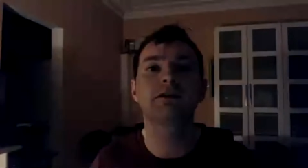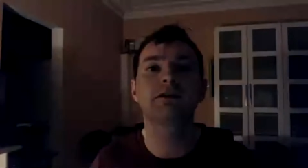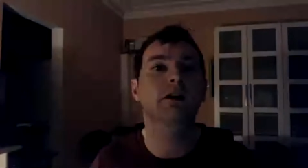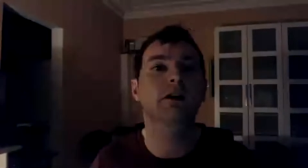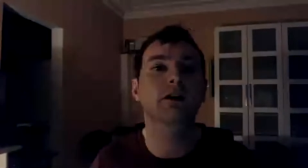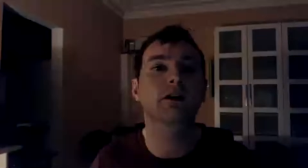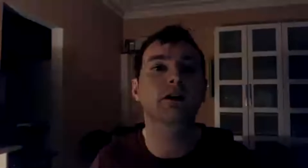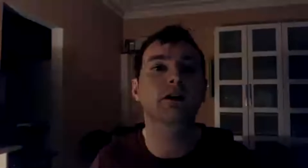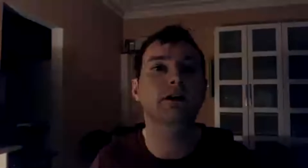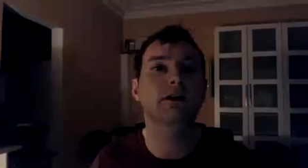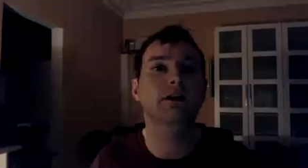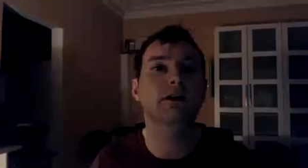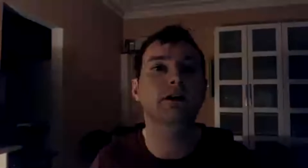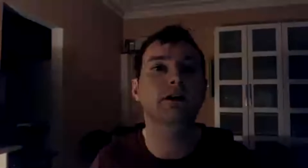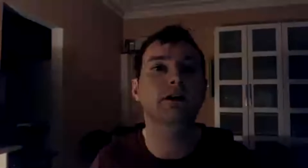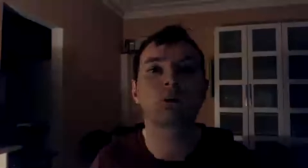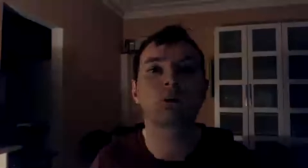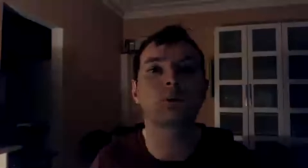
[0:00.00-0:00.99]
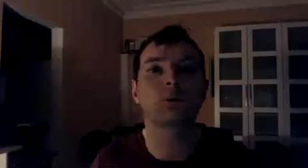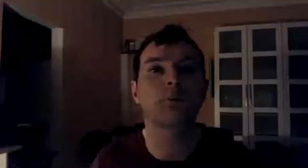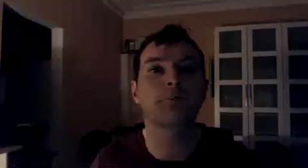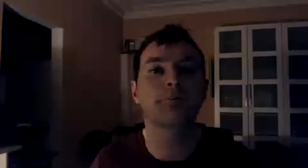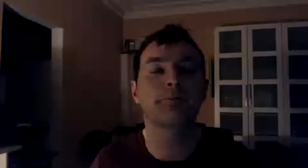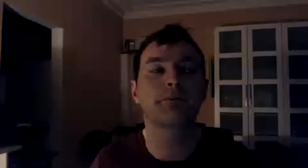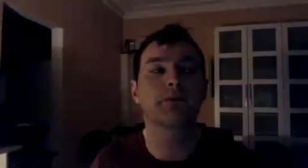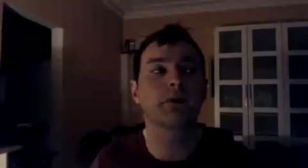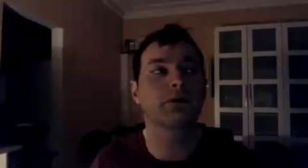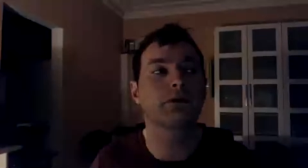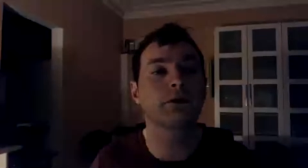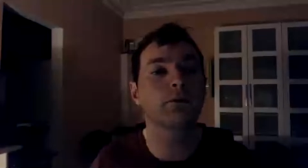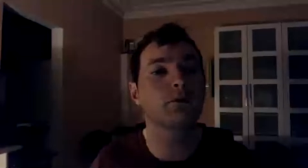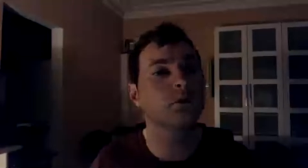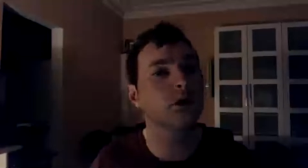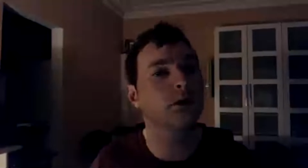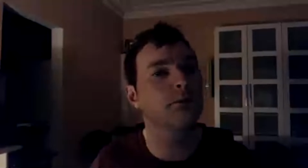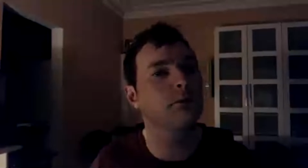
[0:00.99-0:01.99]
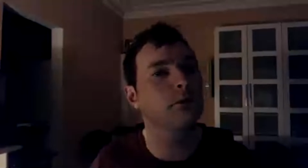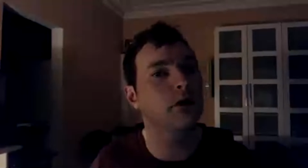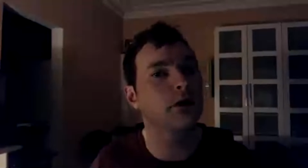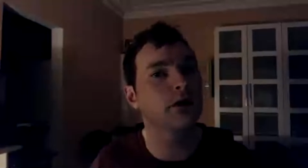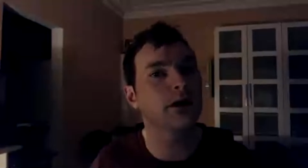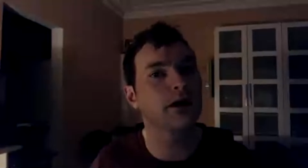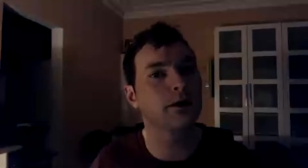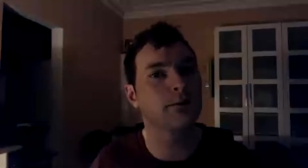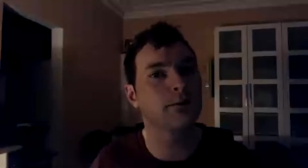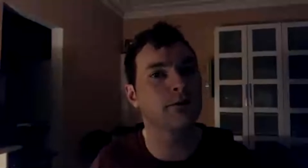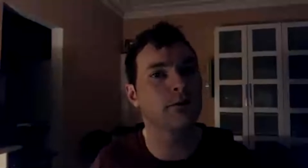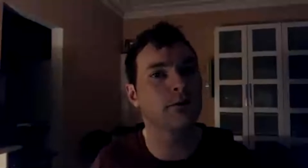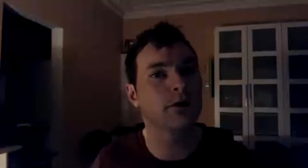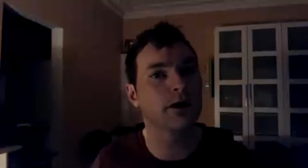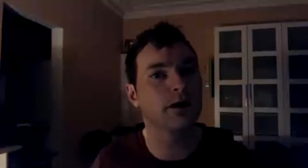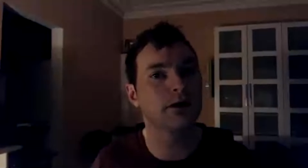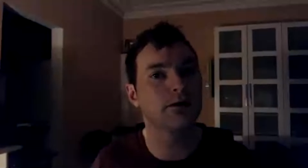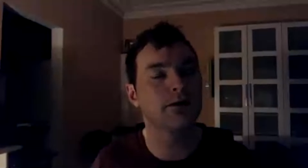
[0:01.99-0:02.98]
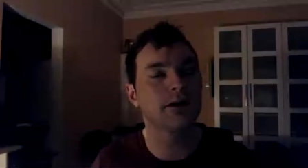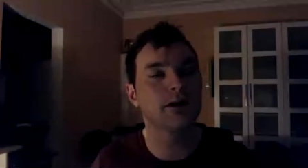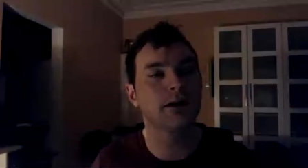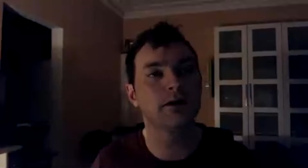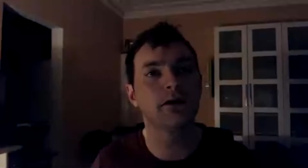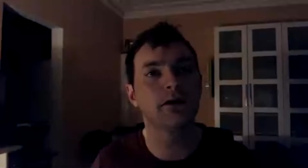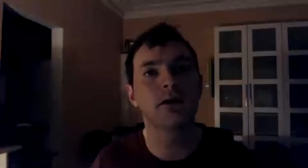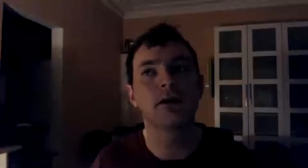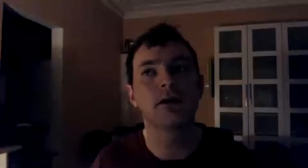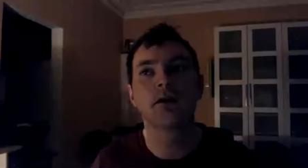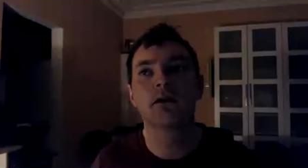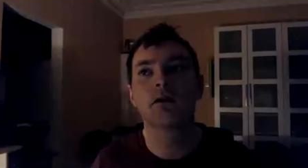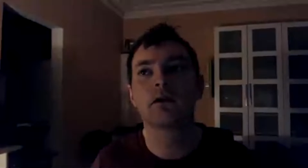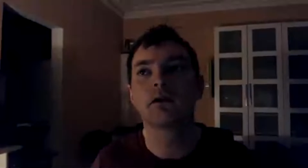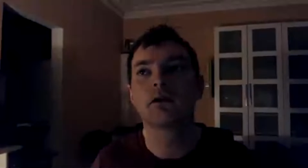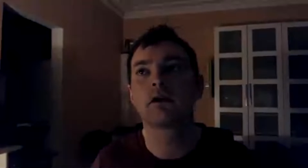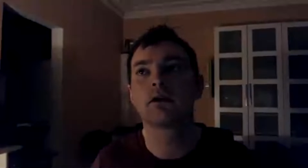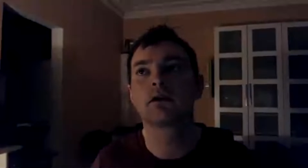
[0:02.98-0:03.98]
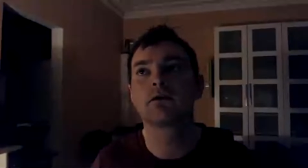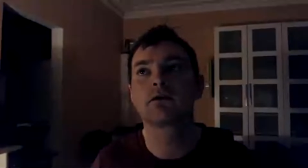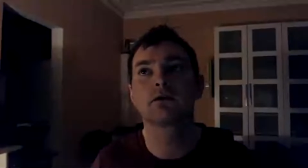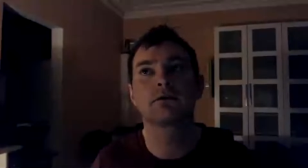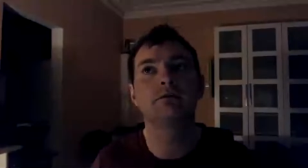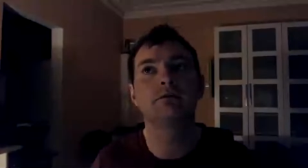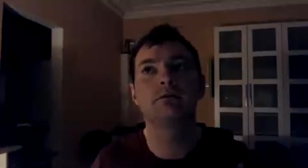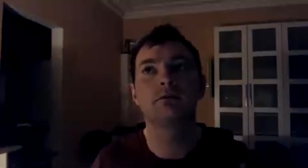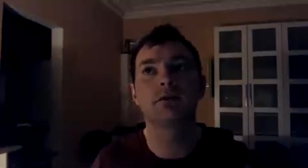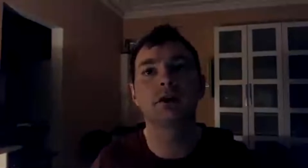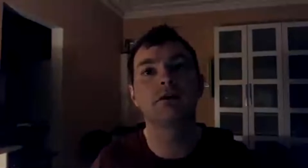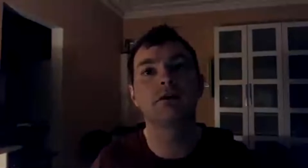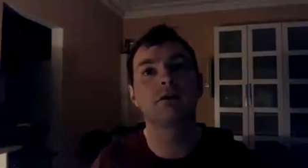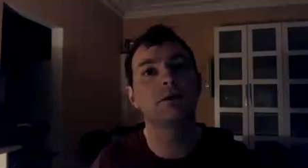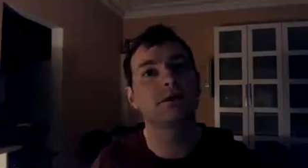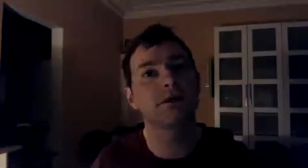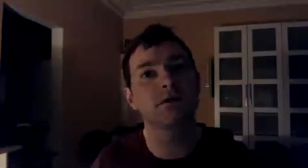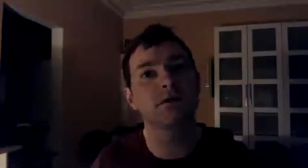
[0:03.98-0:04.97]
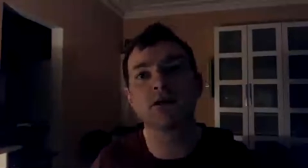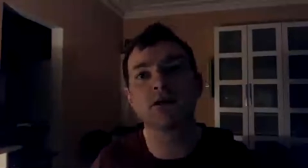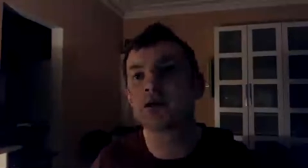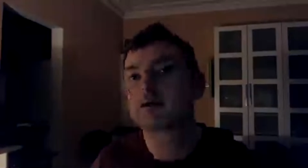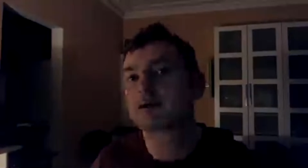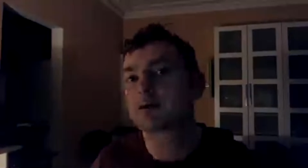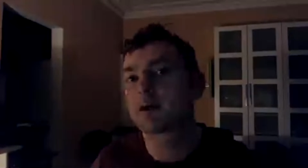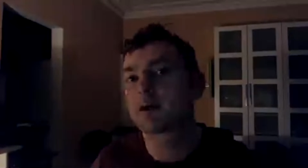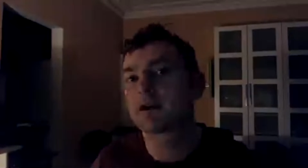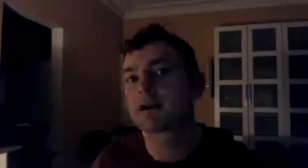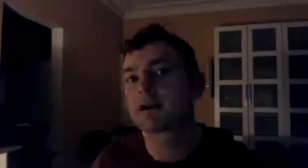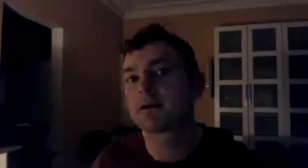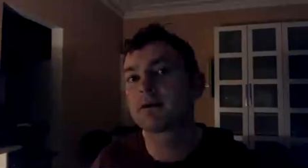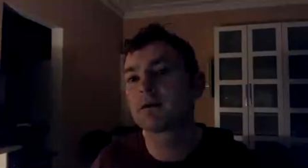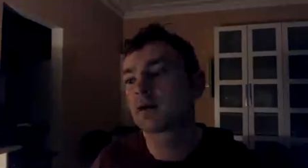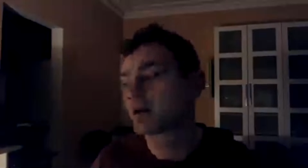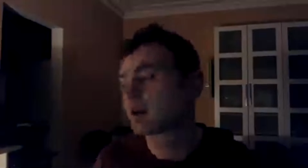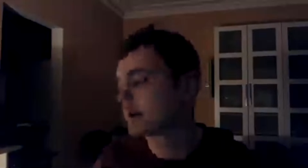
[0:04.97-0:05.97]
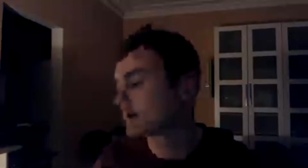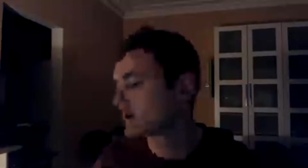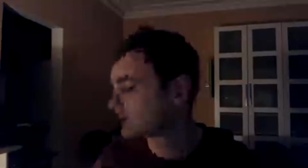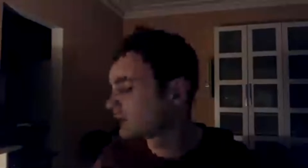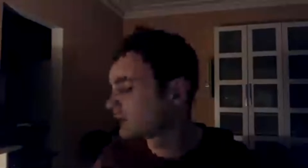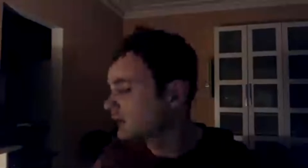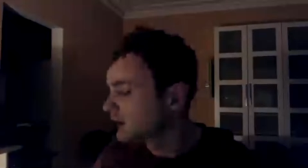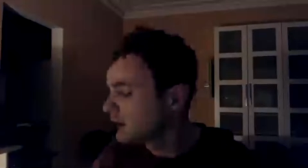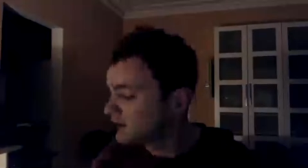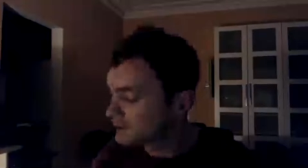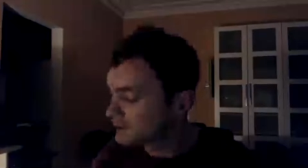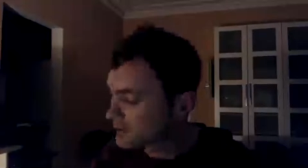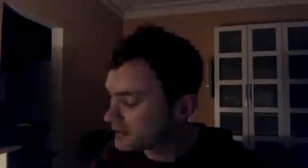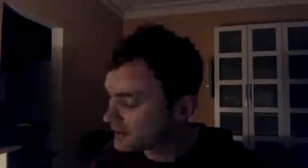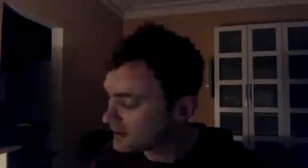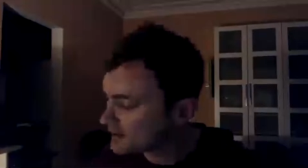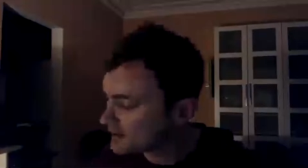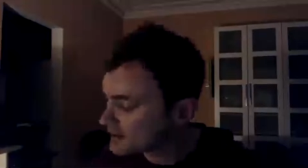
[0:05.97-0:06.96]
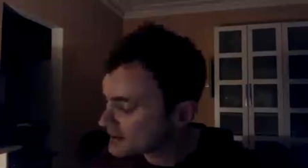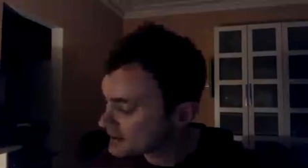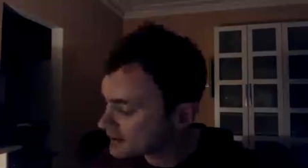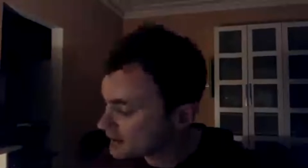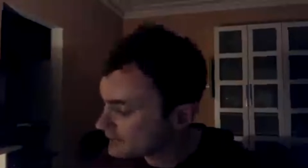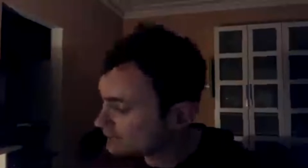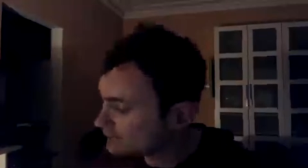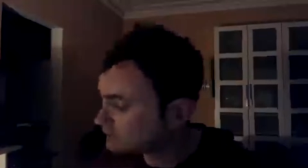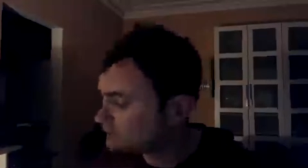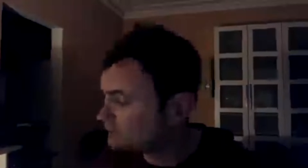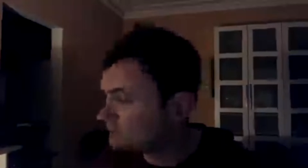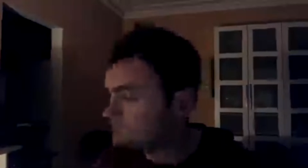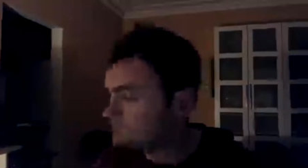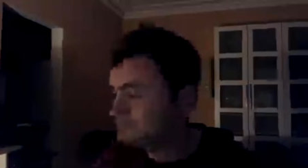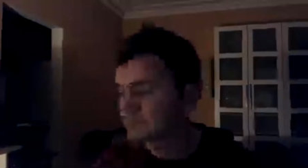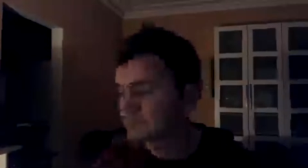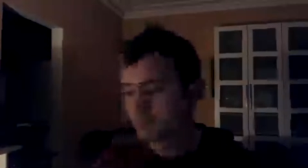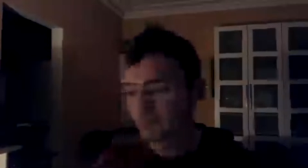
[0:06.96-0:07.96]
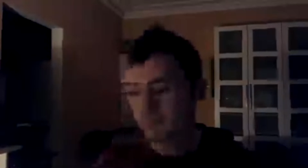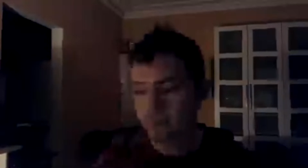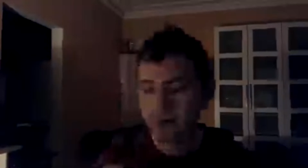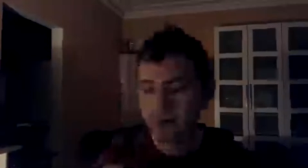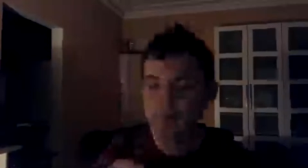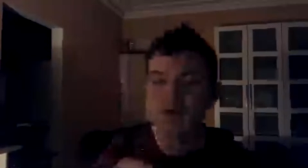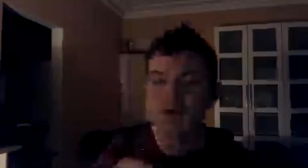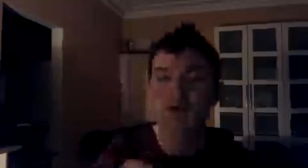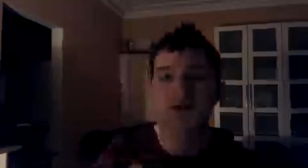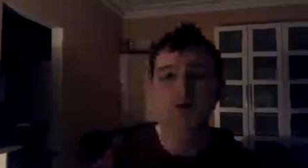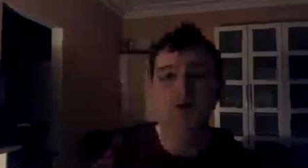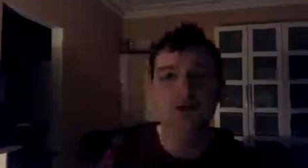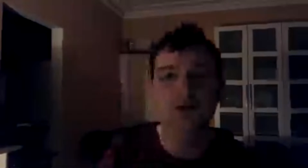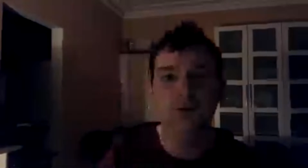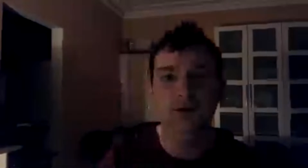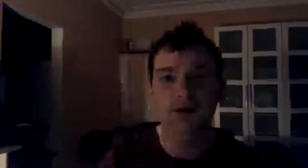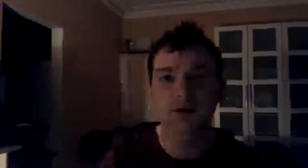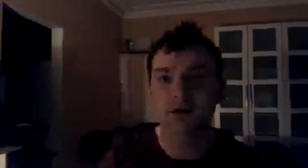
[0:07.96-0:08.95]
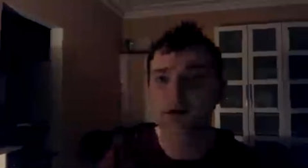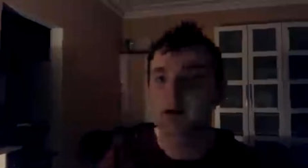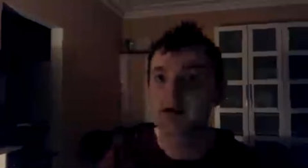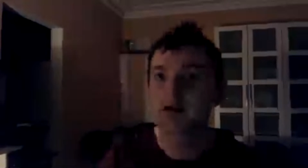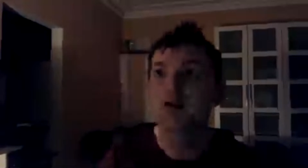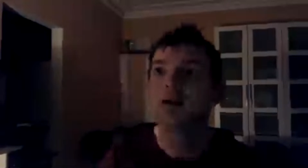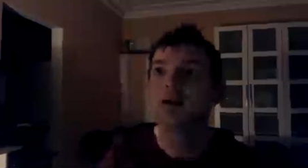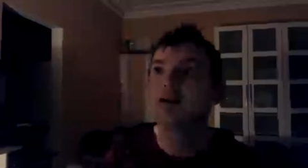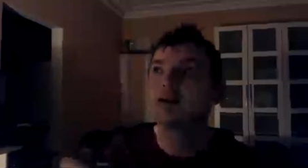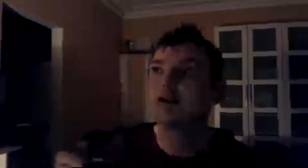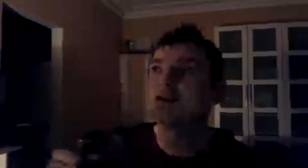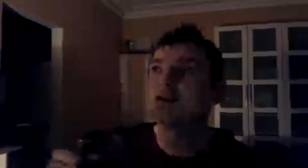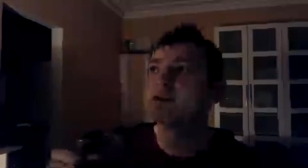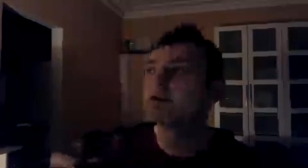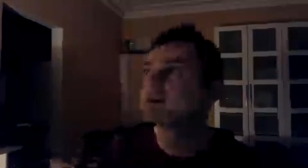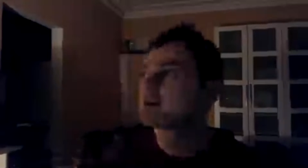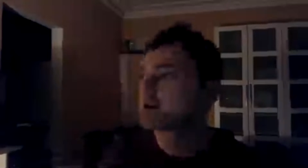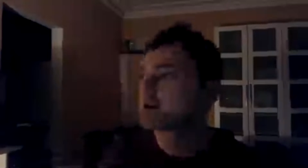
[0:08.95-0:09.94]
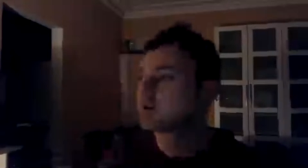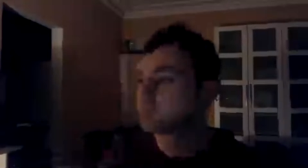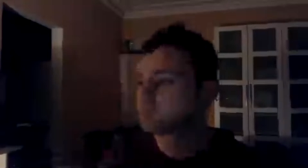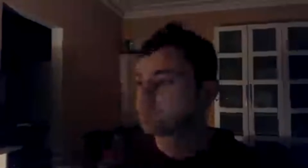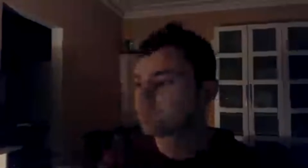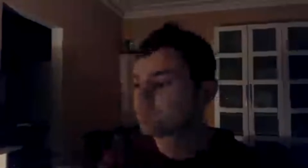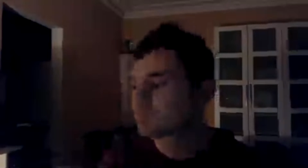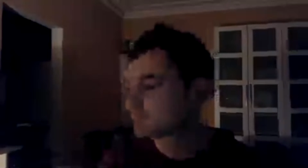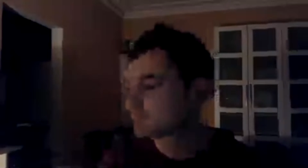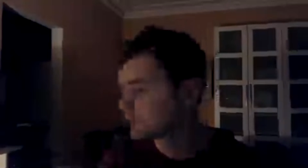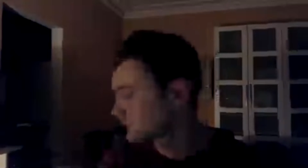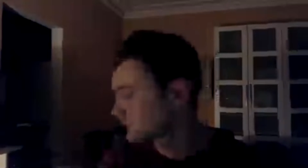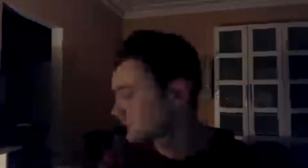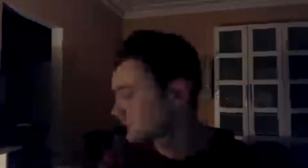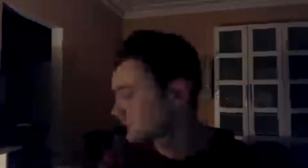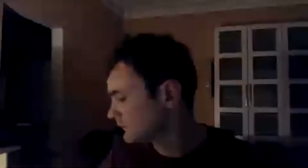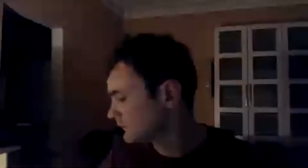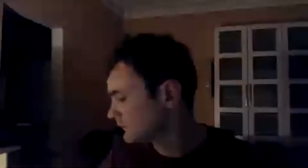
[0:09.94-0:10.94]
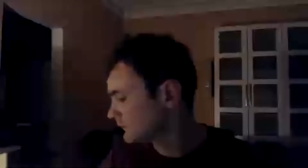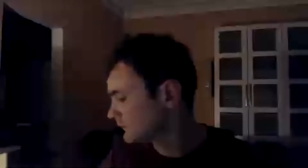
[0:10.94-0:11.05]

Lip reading: guys, number one, mock him the way you did, and number two, disrespect him the way he did? The thing is, like, I'm gonna take another swig of this. This is what's this thing